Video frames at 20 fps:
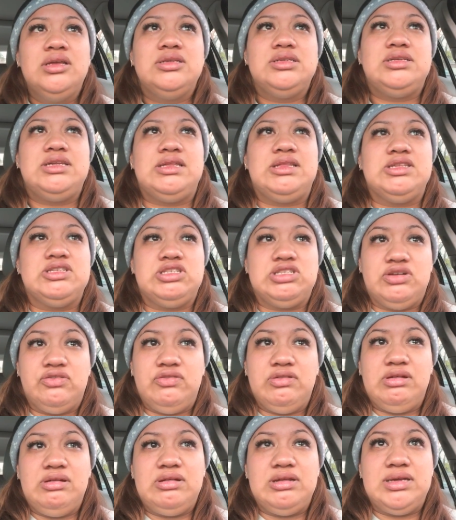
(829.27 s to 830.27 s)
did the
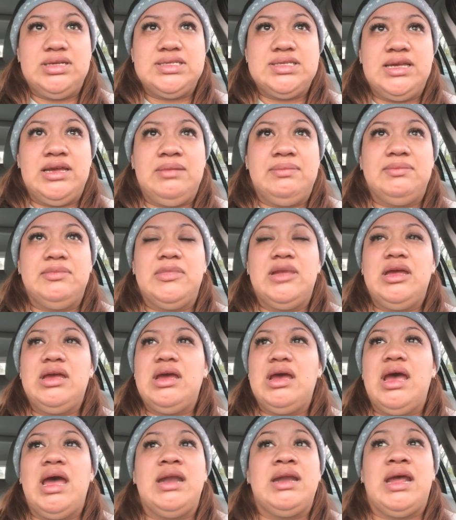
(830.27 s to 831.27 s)
cervical exam.
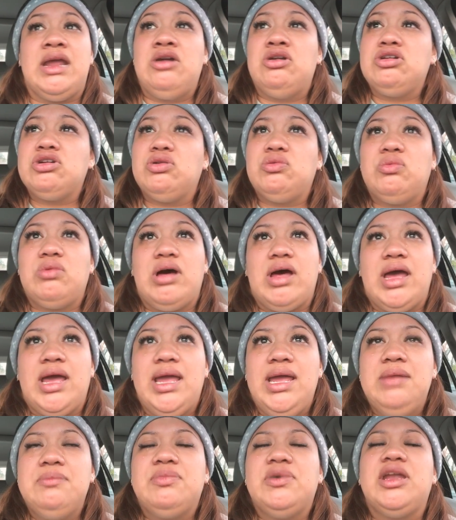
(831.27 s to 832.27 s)
And I don't know
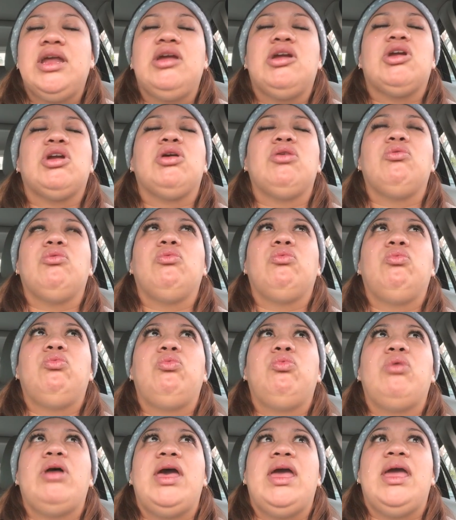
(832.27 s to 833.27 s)
why, but it hurt
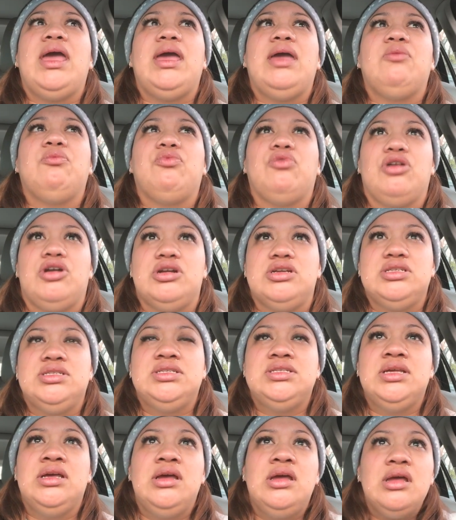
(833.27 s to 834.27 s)
way
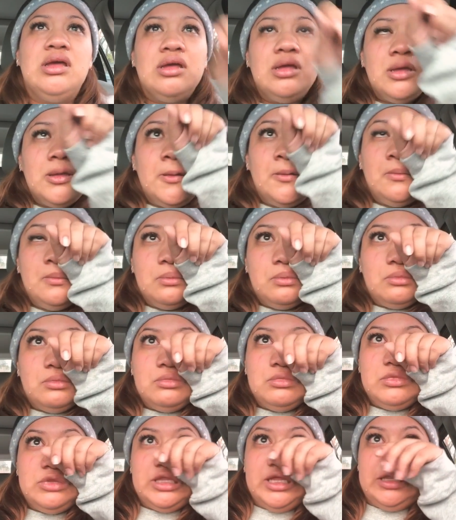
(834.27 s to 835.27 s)
worse
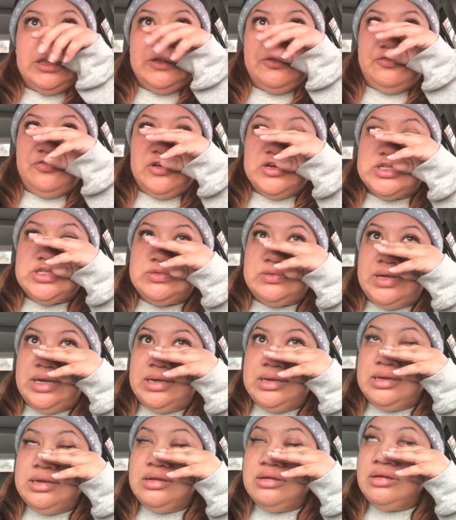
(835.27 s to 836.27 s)
than the first
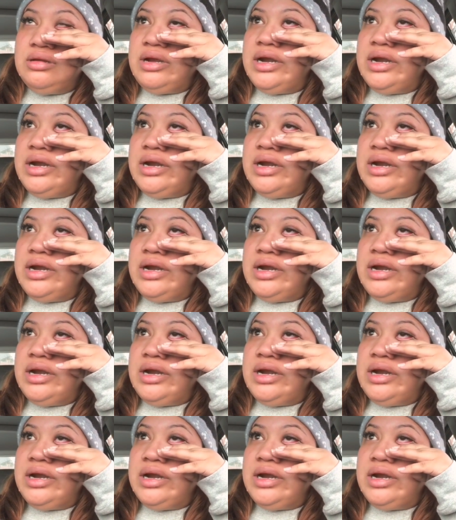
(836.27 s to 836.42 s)
one.